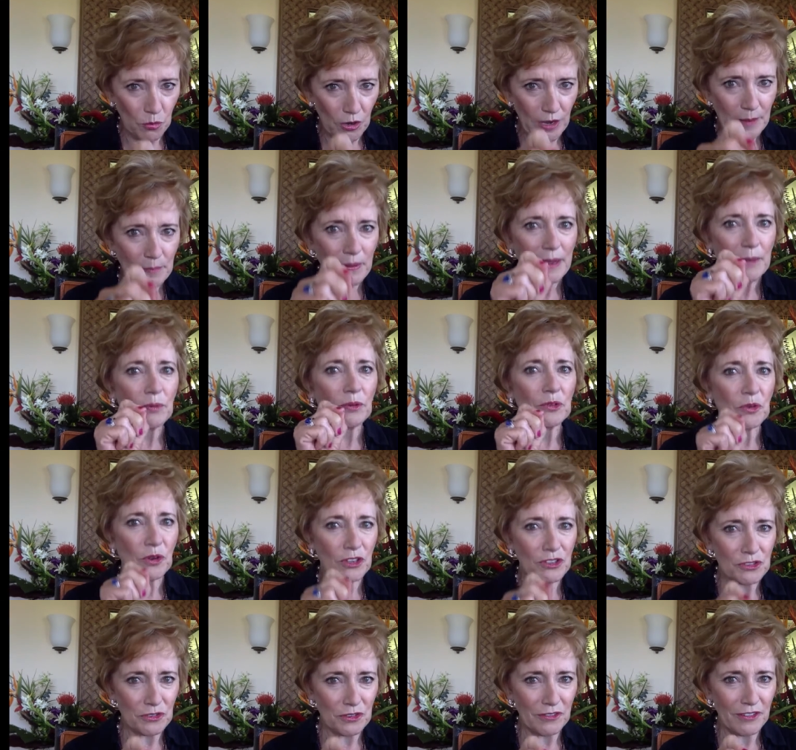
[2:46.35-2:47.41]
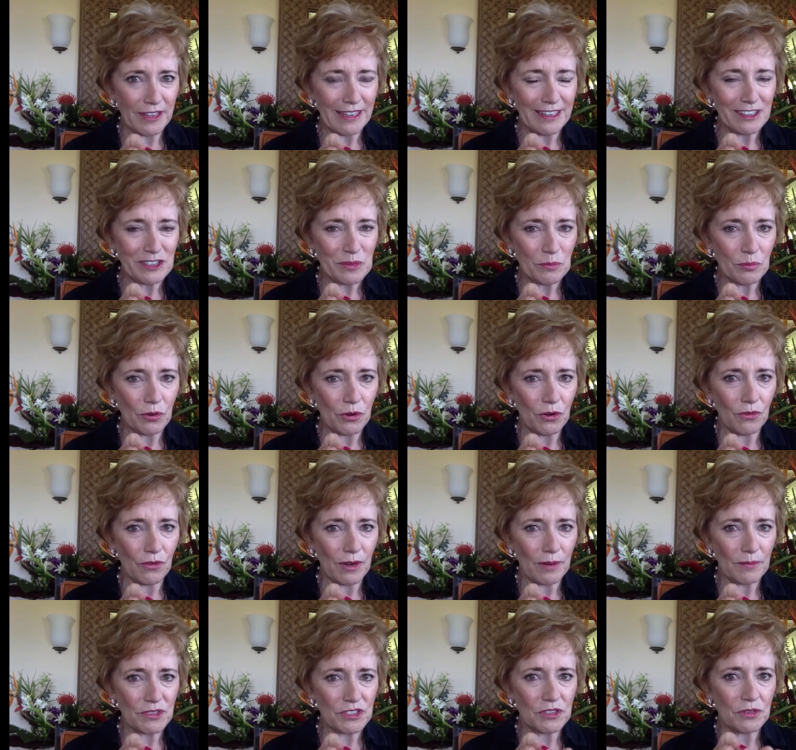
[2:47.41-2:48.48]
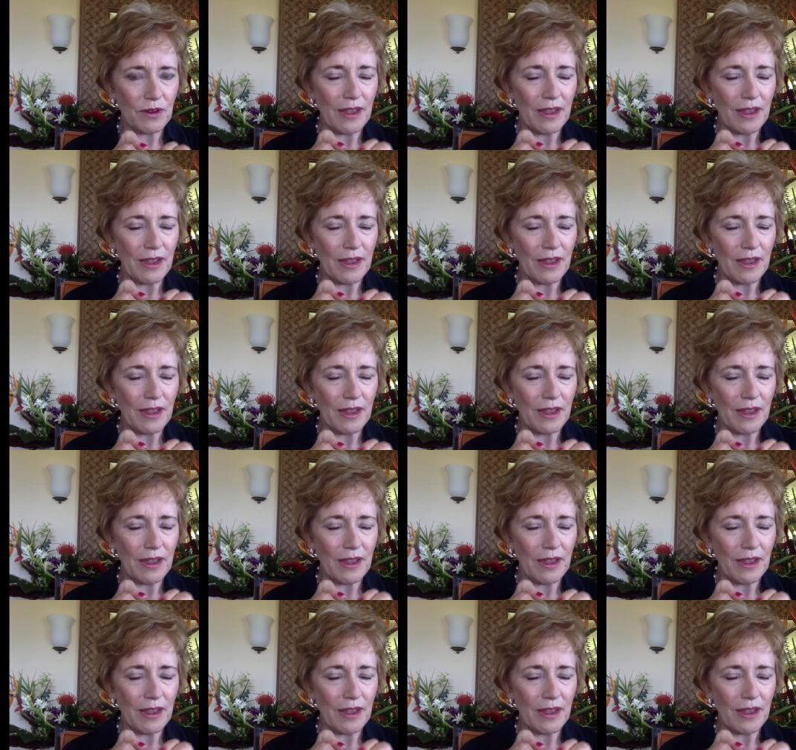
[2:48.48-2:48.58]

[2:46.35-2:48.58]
bring people to our certification programs who